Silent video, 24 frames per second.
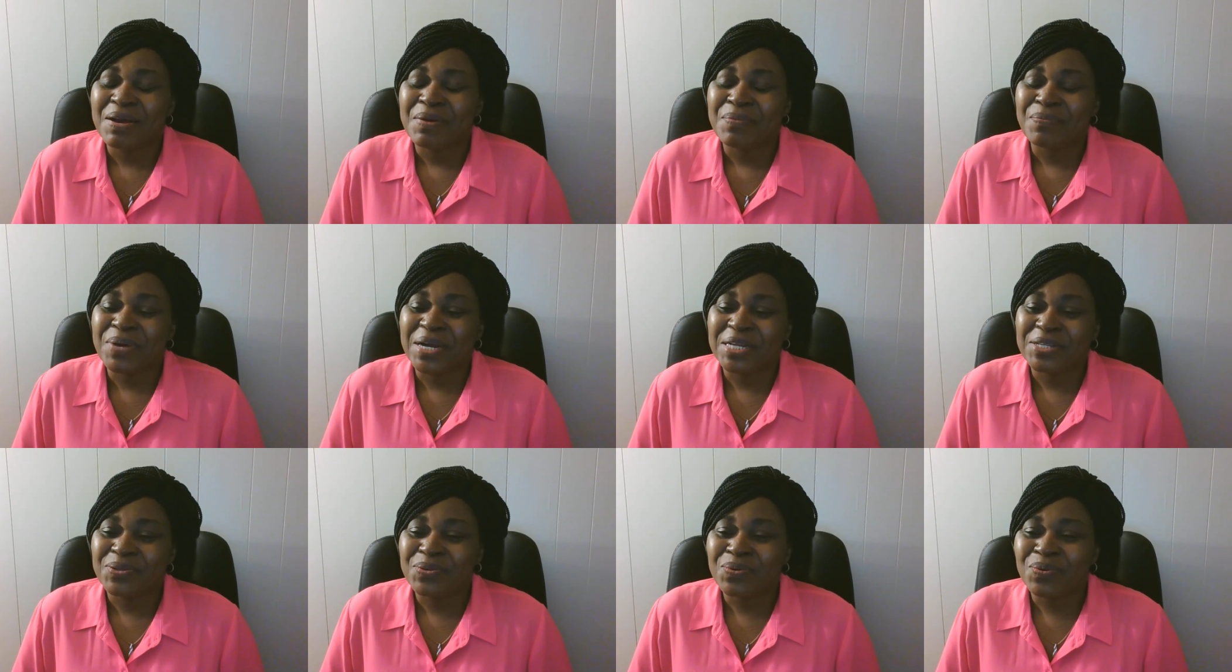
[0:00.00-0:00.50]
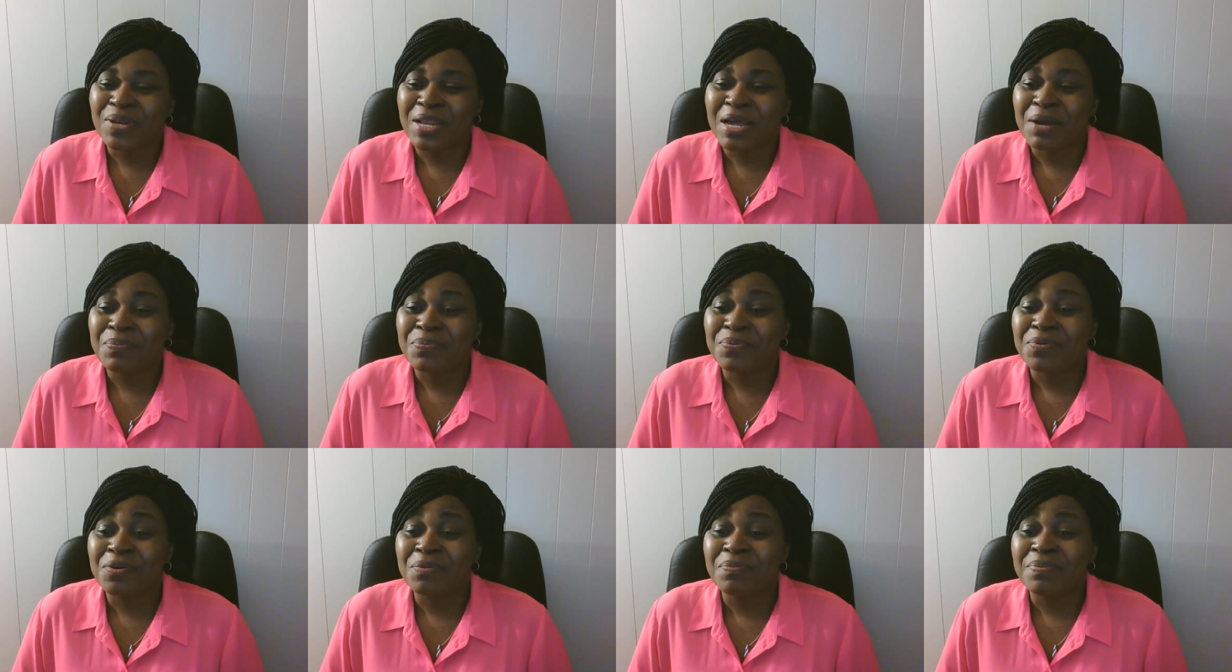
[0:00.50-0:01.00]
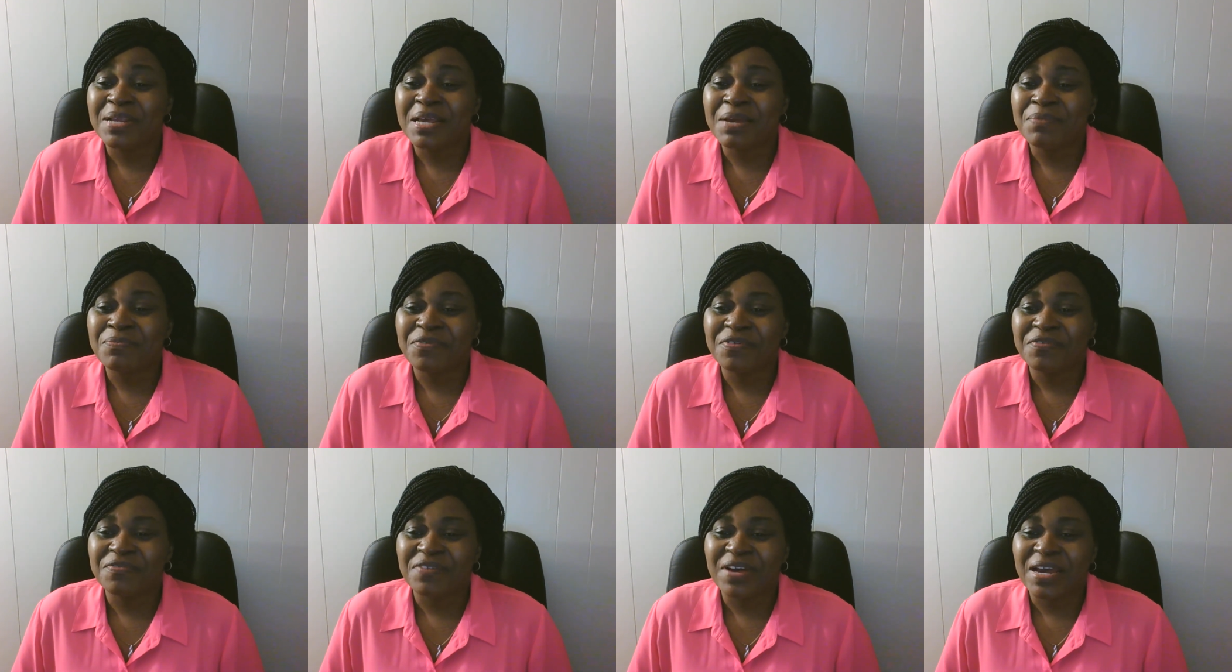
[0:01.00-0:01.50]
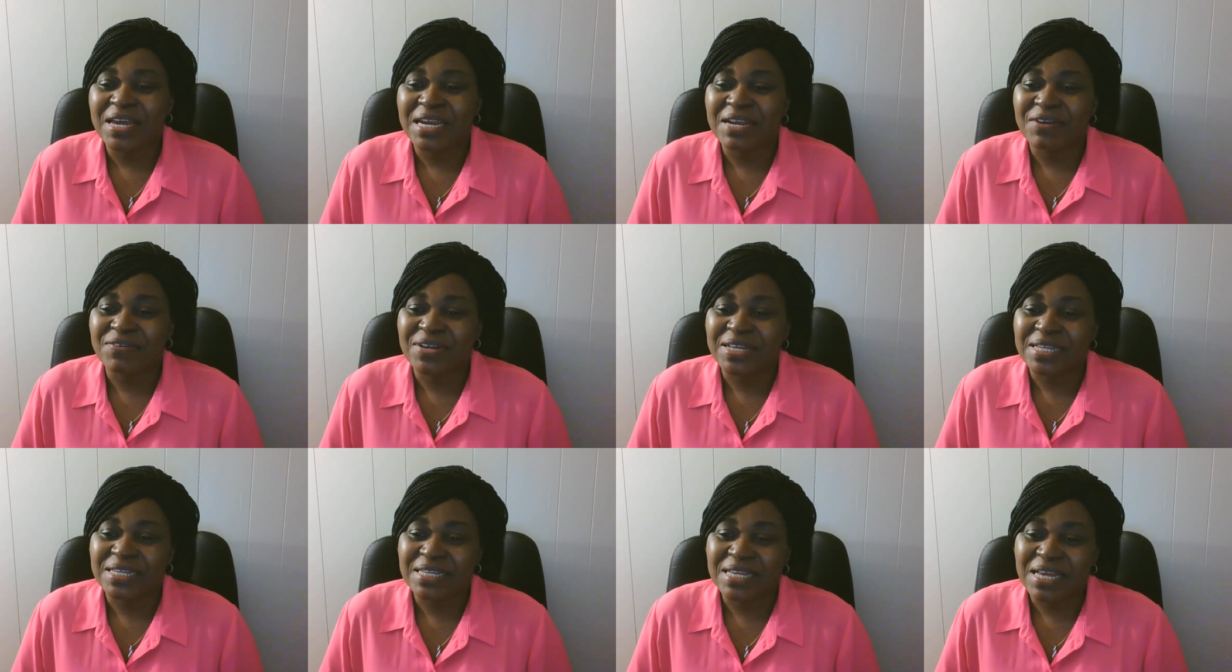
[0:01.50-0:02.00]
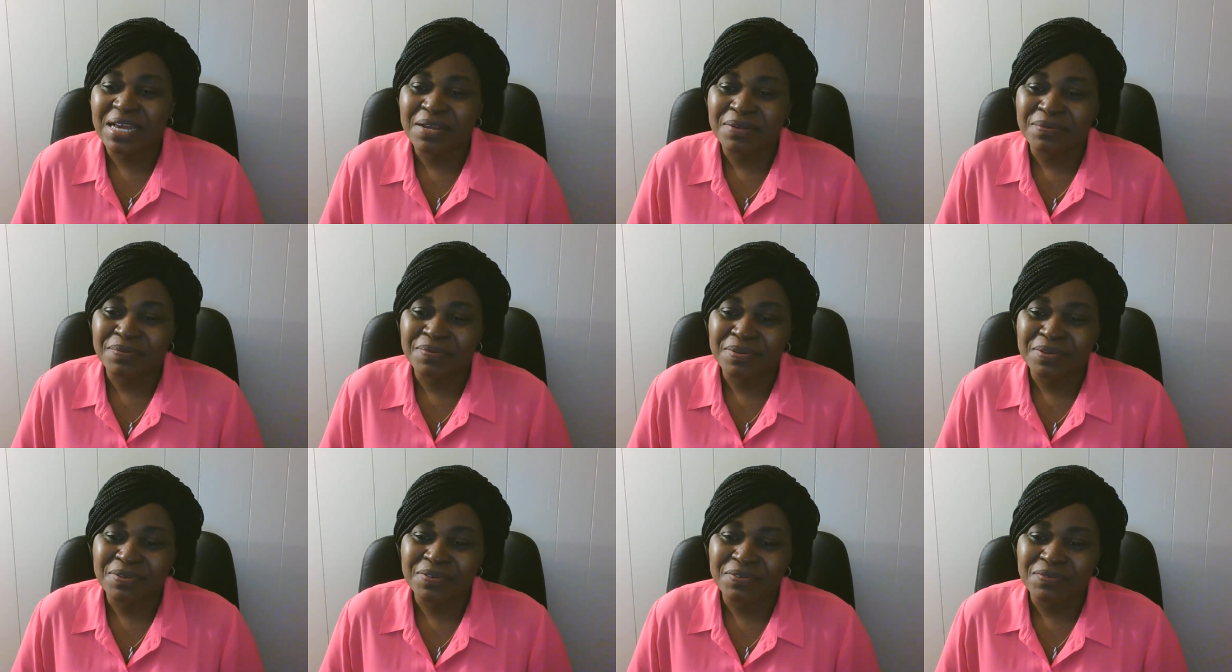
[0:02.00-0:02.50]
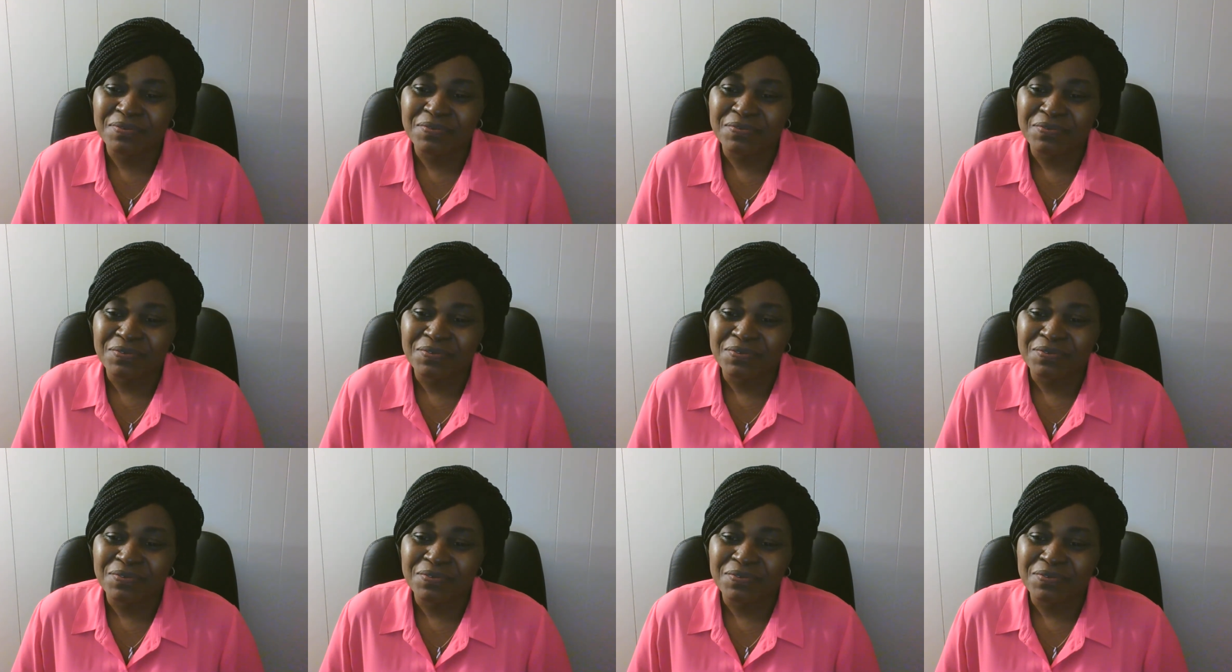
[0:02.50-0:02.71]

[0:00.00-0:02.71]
particular problem we find ourselves,